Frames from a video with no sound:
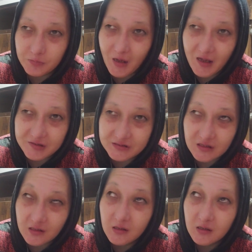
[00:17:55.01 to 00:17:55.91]

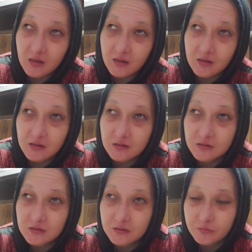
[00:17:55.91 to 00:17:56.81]
pasta
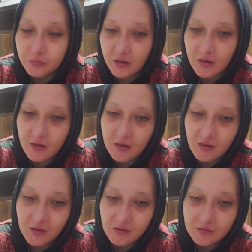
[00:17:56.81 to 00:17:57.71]
and
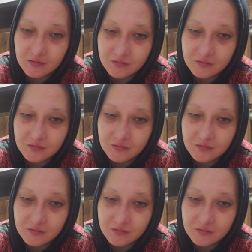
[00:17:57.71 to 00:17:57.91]
bread.